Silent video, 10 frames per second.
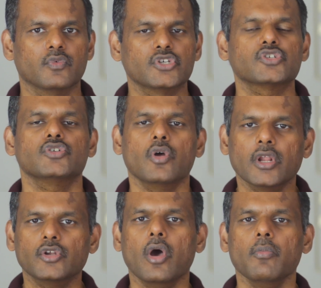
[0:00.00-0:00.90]
which is
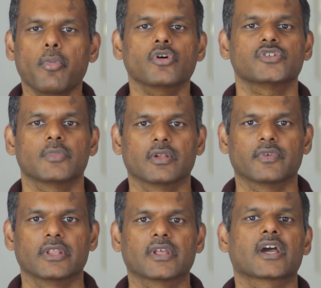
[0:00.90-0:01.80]
not at all possible
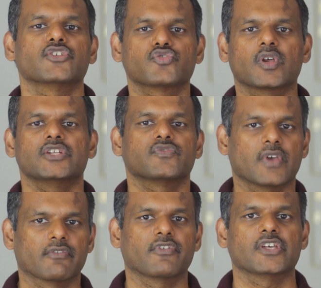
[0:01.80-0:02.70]
within the constraints
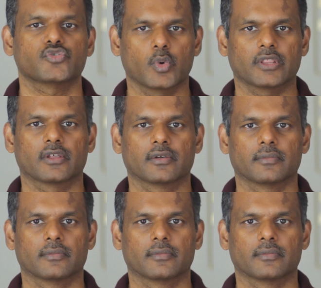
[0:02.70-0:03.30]
we are faced with.